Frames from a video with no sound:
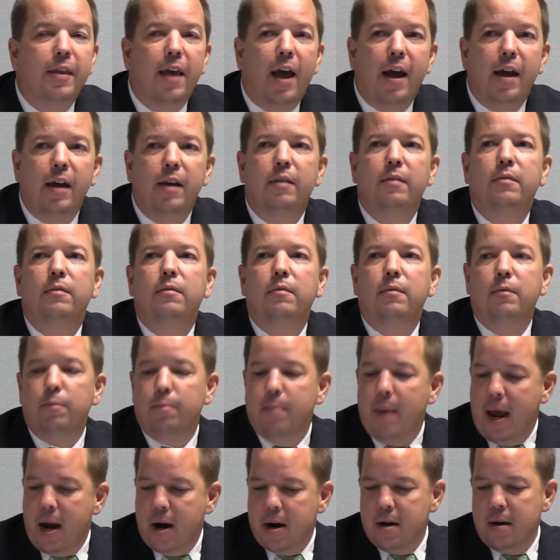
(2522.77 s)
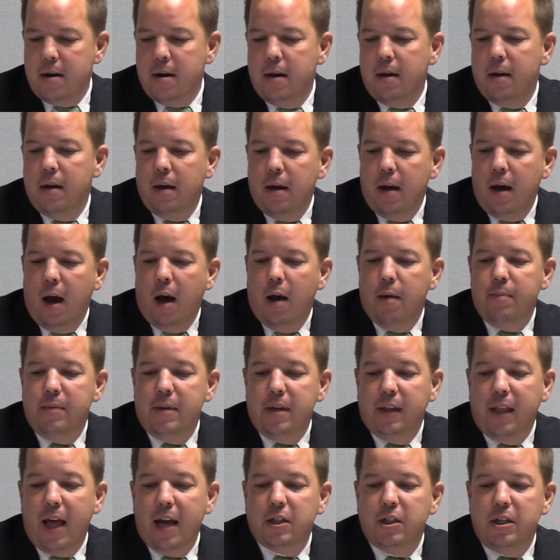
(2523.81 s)
Lyon mayor. The
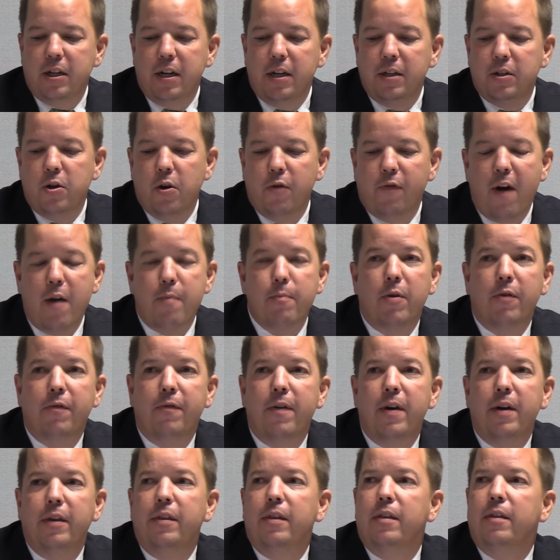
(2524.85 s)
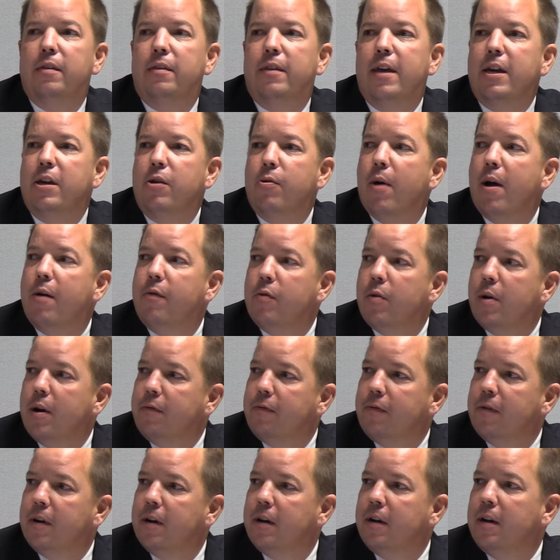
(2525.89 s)
election is November 5th. Thank you, everyone,
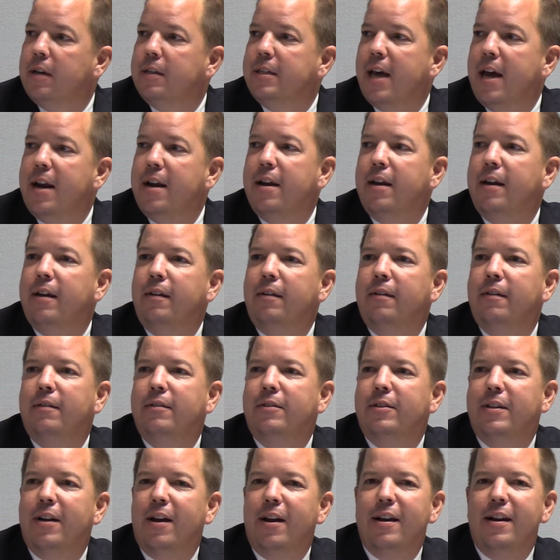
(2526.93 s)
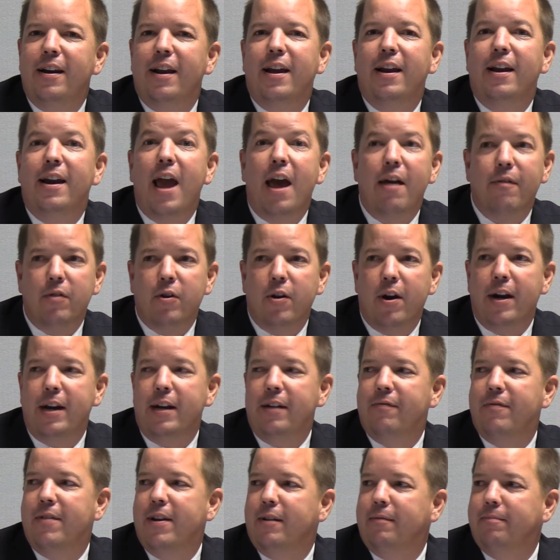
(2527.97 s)
for attending tonight, and have a great
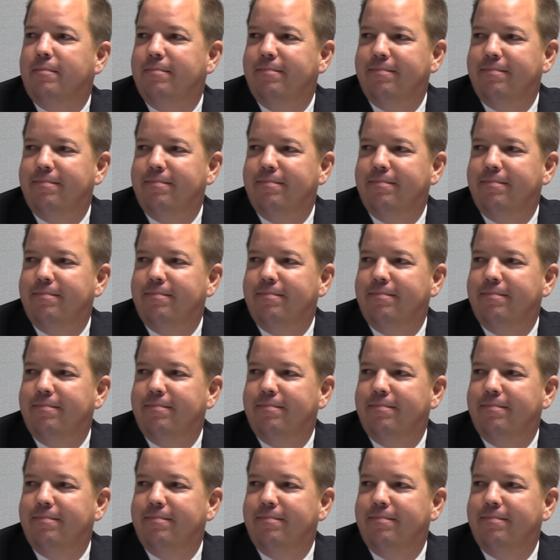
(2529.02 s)
evening.